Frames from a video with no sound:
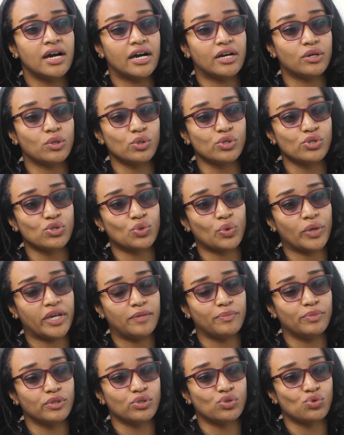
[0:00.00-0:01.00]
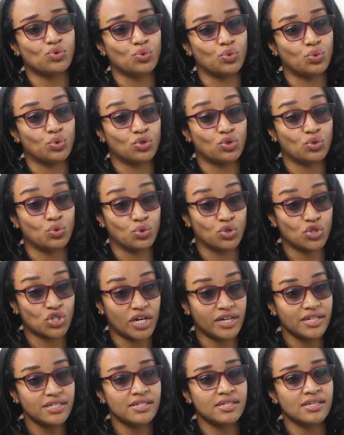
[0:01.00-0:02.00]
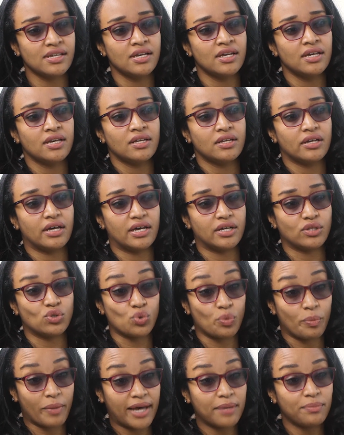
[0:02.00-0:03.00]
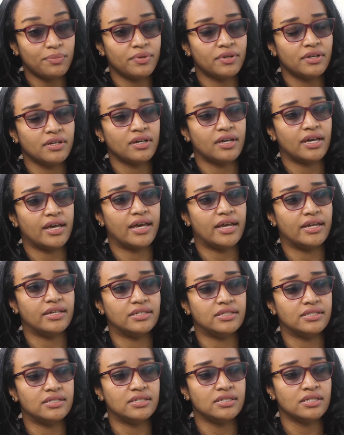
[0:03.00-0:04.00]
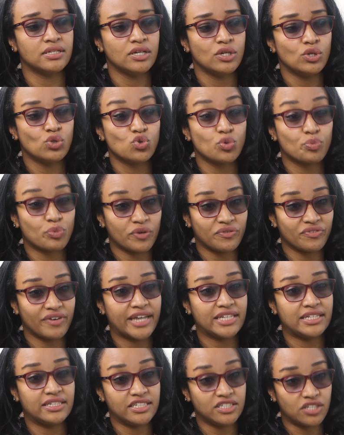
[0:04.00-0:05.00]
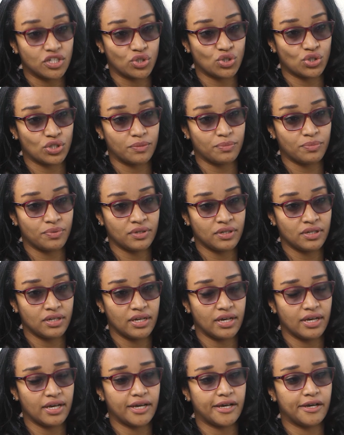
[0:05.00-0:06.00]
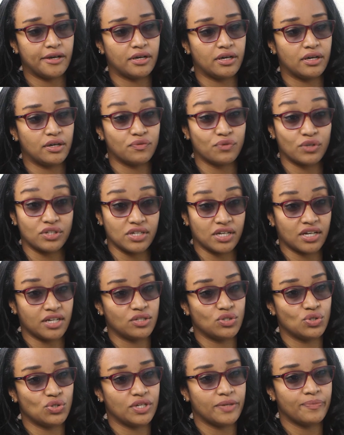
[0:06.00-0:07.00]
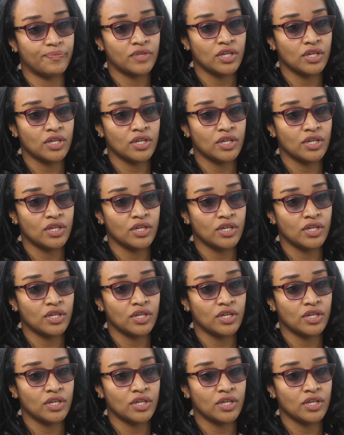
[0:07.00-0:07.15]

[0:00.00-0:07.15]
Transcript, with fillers: are also able to to chart, uh, to map, and to provide leadership uh, for the country.